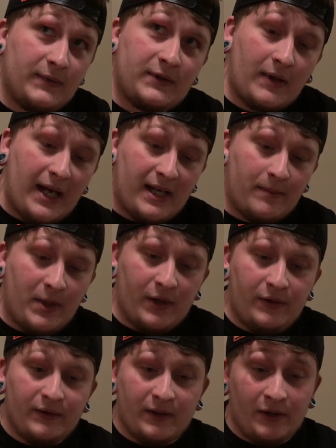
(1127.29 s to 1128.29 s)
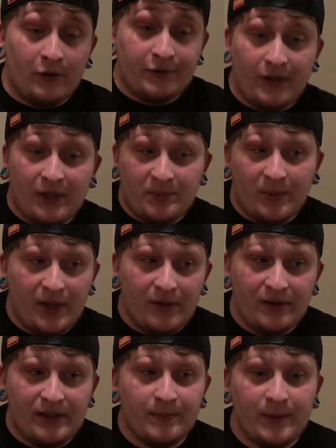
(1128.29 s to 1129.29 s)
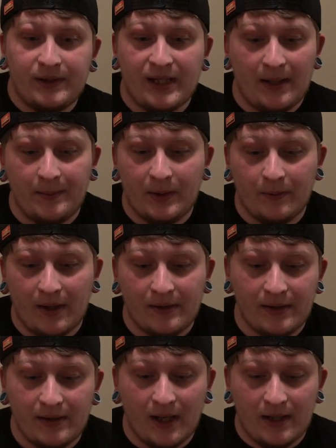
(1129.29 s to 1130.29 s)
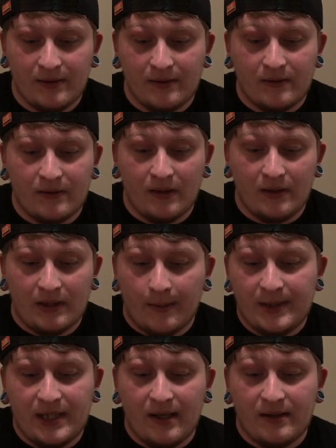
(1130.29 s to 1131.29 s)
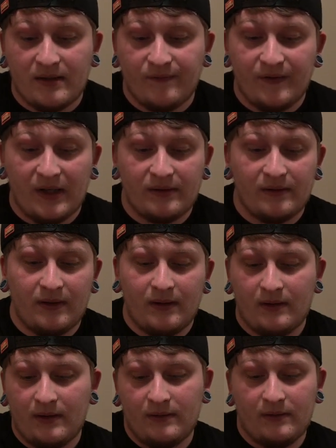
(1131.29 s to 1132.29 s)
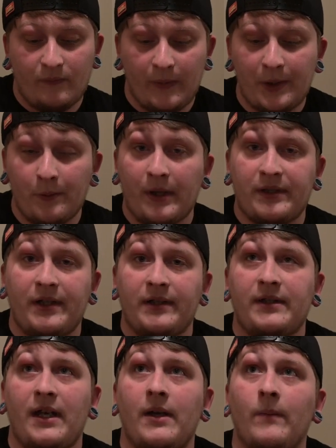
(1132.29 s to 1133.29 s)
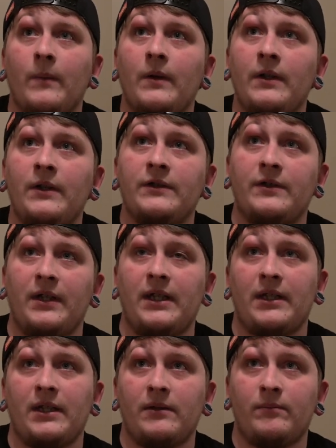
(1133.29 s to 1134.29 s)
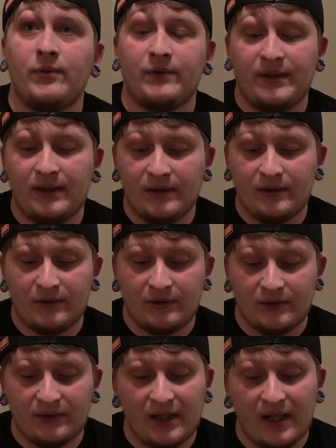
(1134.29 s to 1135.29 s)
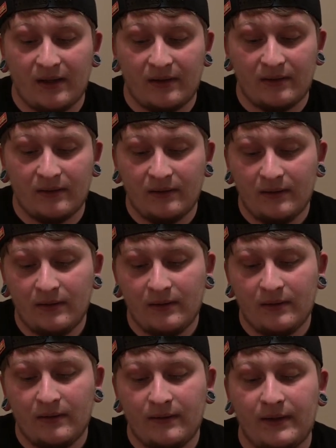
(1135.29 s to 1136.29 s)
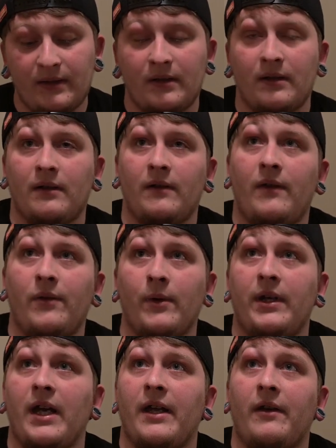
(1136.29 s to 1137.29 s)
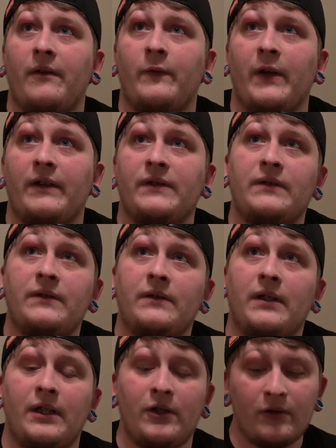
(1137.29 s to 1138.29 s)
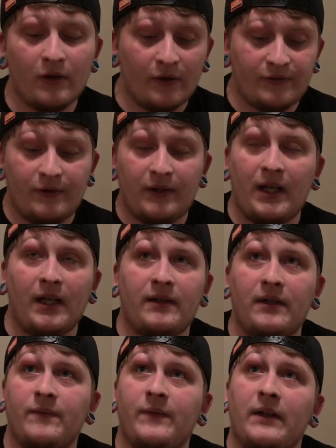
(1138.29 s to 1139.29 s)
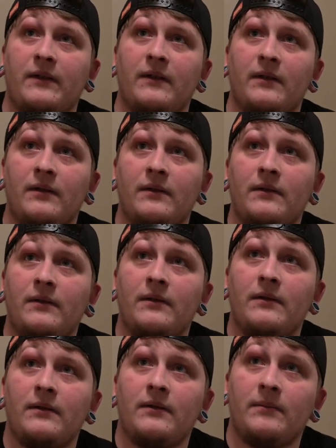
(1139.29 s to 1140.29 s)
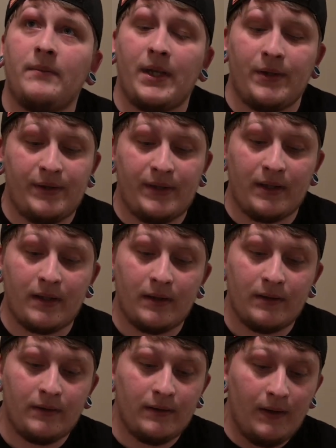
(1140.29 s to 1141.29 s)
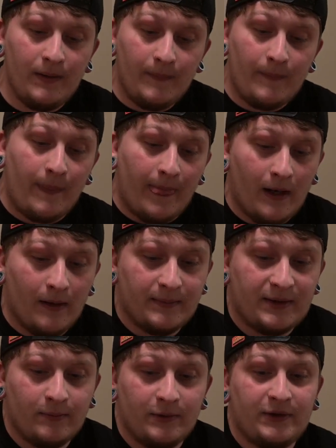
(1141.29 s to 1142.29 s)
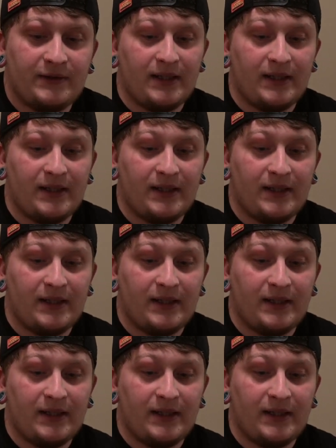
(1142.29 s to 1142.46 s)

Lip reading: So I had an Altergeist player attempt to attack me directly. I just Domitianus effect and redirected it to him. So he then proceeded to just take the 3k to the face. And then you can also negate the effect of the Meloseek. So we'll just